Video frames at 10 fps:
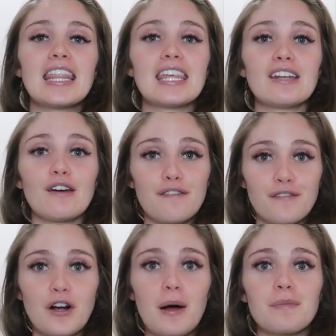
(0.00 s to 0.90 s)
than
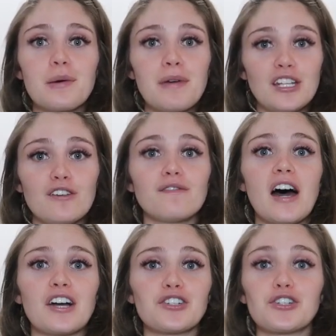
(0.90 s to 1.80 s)
from the
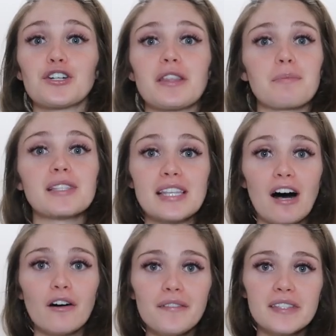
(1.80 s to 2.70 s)
manufacturer
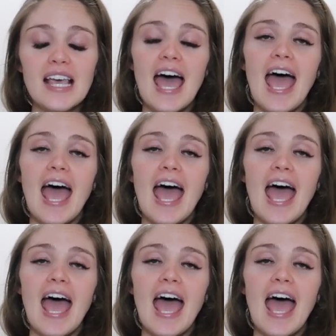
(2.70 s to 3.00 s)
themselves.